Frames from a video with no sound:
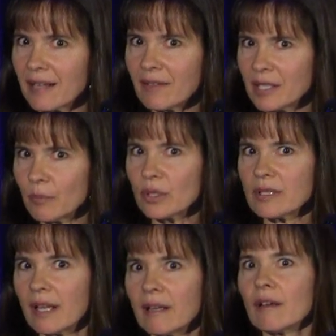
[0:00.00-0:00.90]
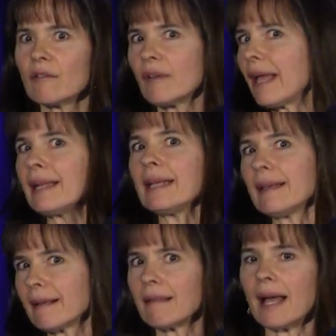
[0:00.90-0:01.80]
seventy percent of
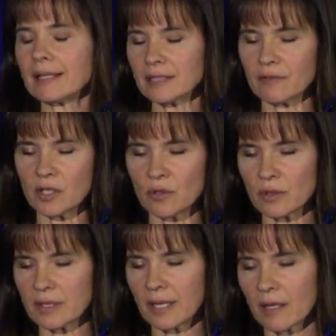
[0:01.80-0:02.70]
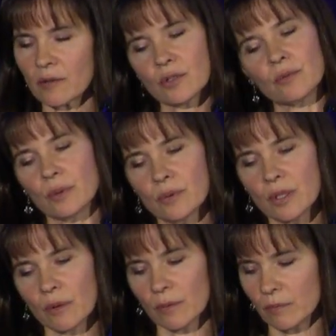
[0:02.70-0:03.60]
any class of students that goes through,
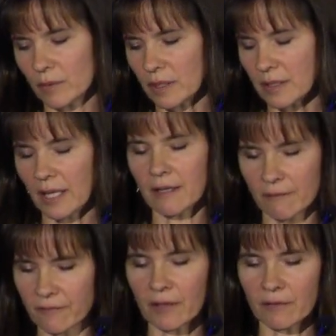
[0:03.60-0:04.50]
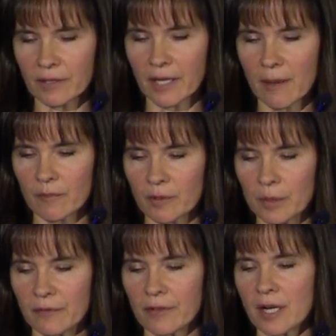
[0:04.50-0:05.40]
so this data felt very
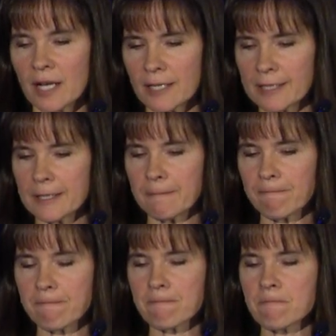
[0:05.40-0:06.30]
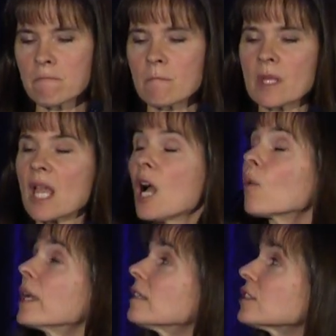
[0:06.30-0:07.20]
comfortable for us.
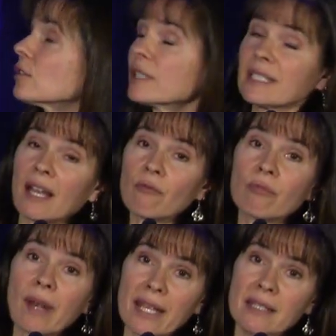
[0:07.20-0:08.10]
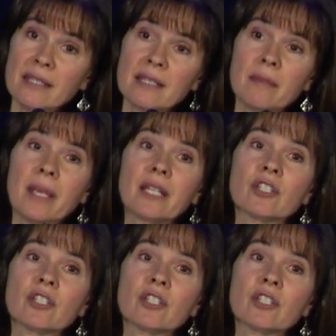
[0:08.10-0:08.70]
We also looked at race to make